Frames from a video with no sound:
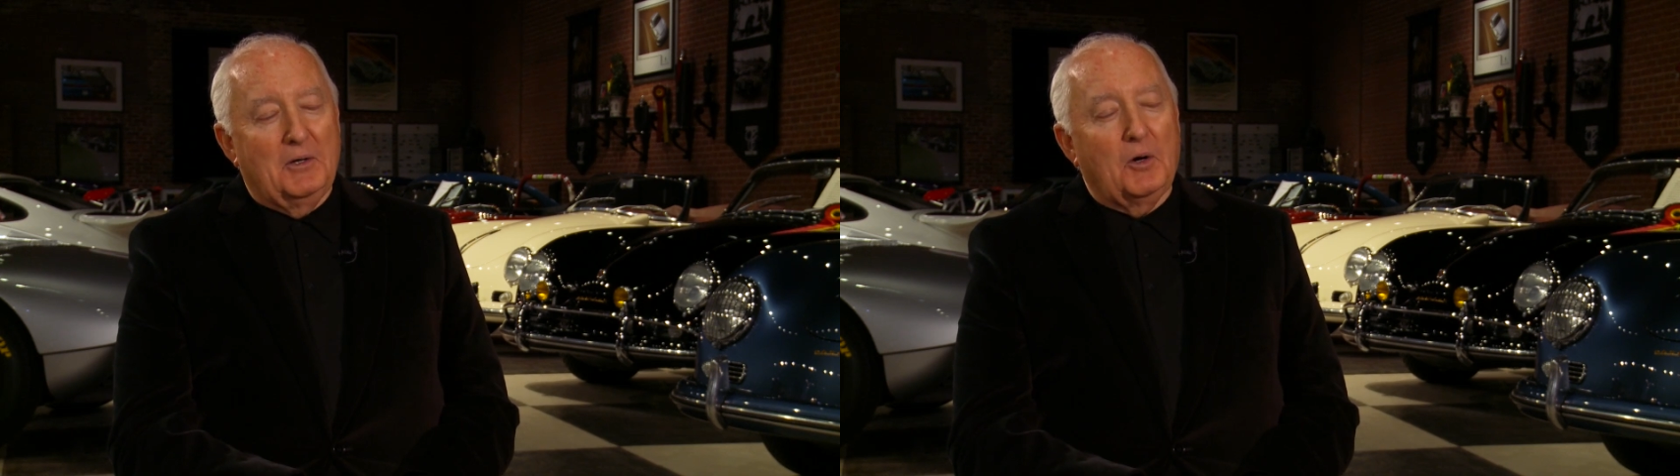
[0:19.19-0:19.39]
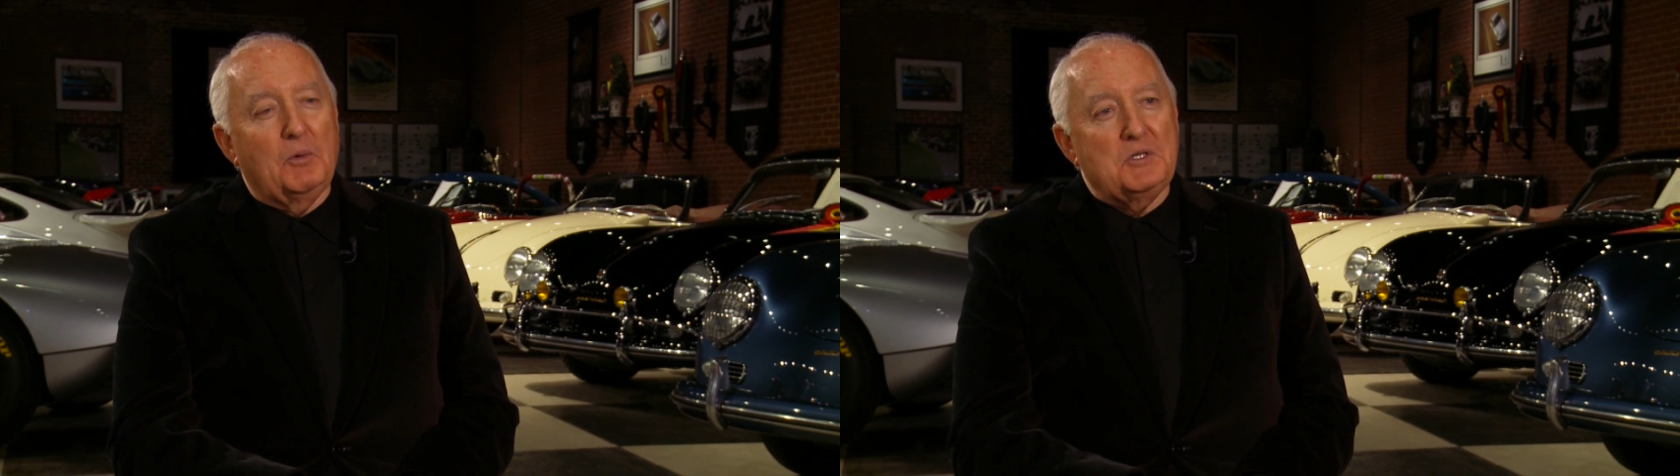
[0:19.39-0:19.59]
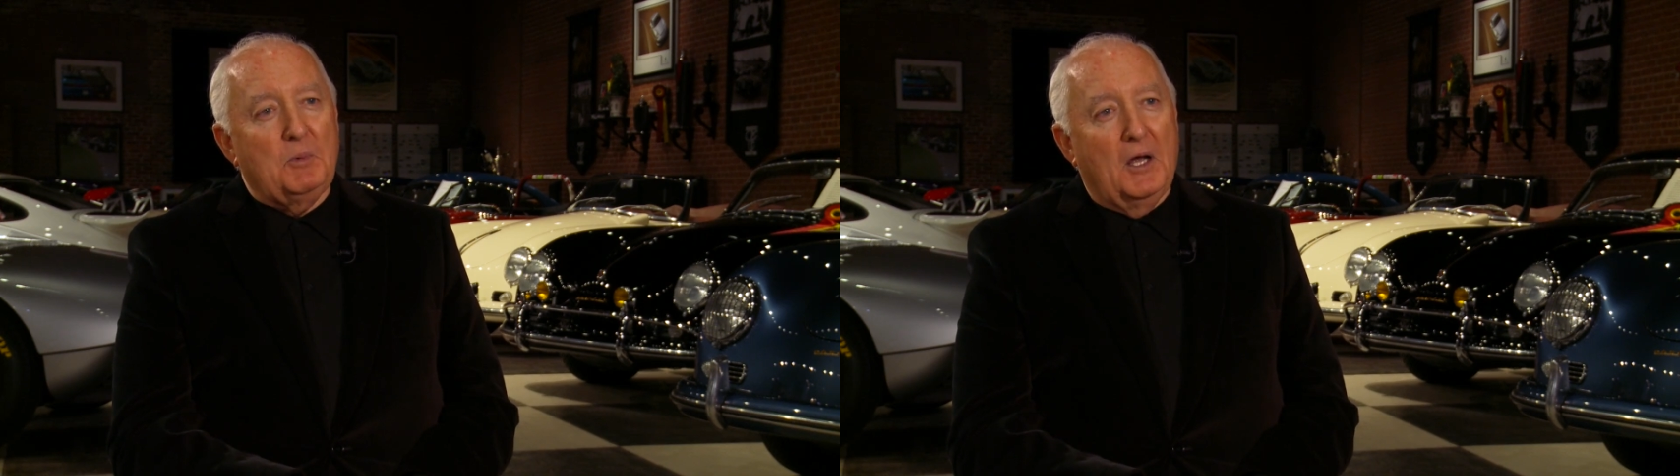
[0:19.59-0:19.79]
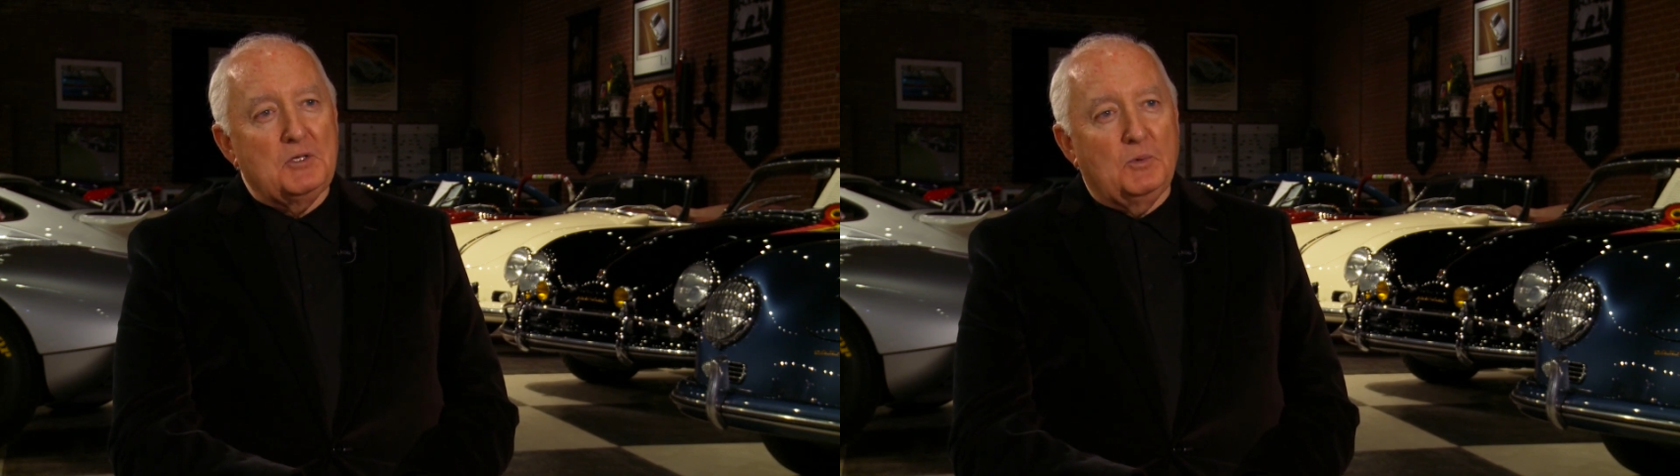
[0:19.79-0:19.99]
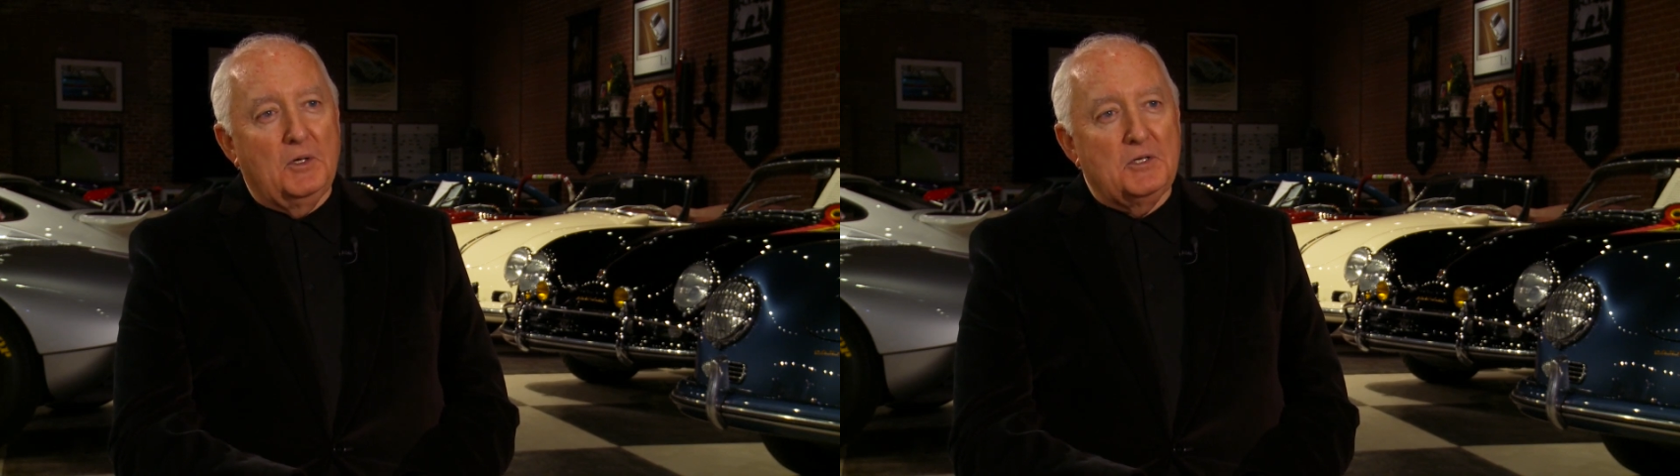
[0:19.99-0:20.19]
Her
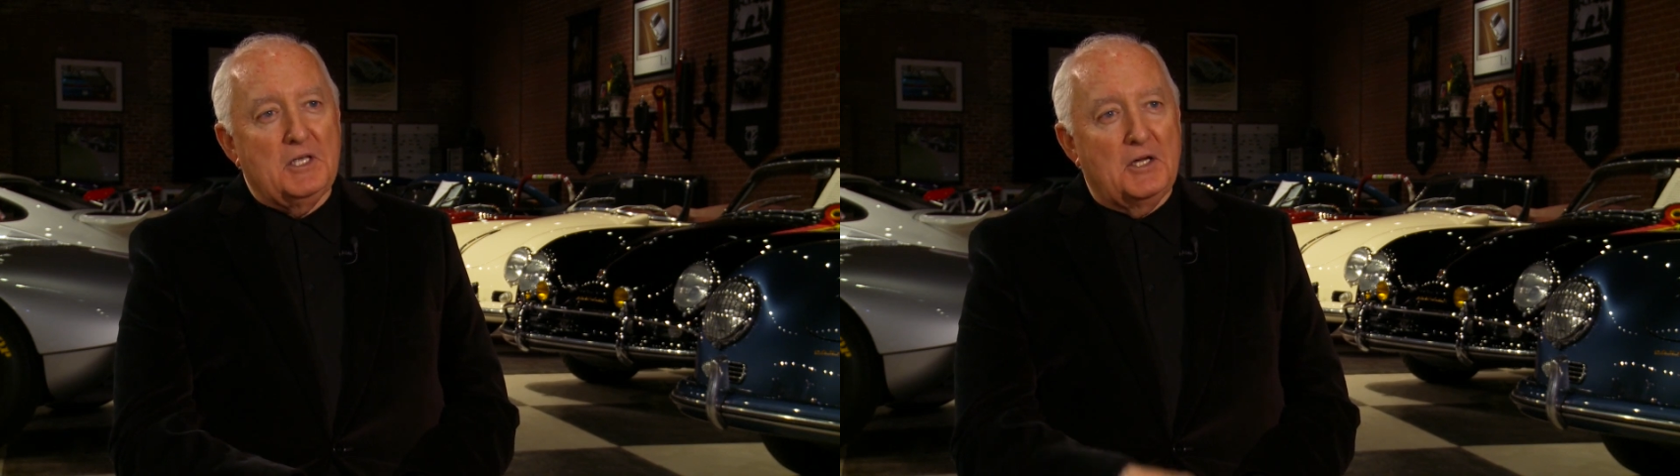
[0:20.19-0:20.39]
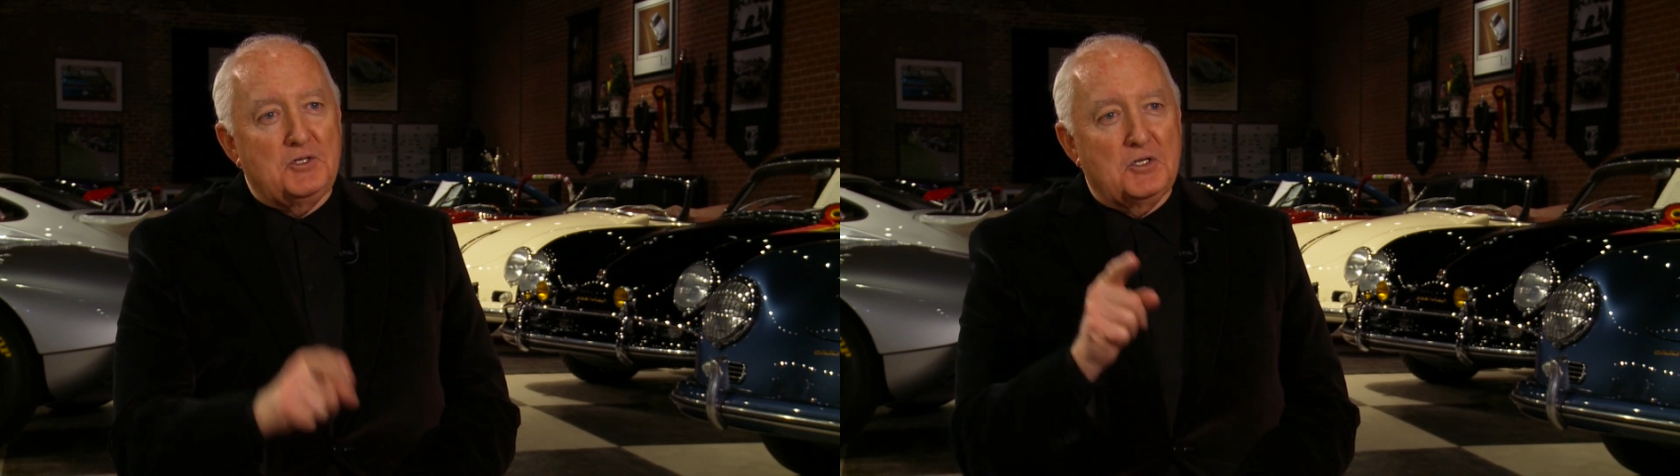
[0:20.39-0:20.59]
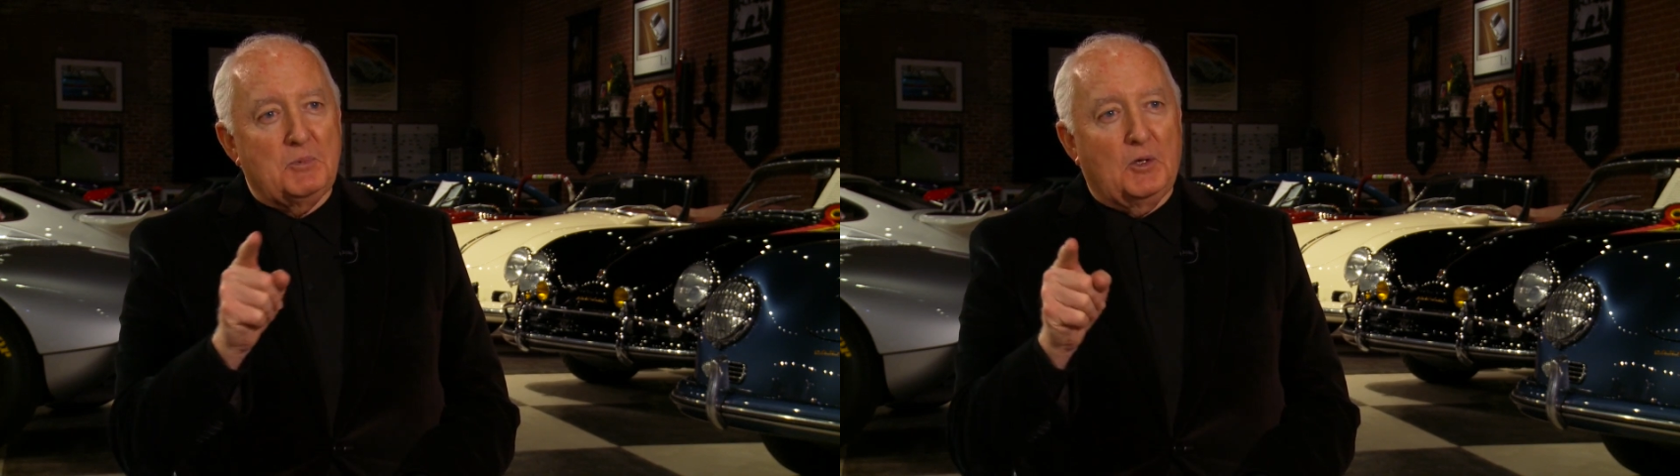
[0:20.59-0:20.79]
response was, that's just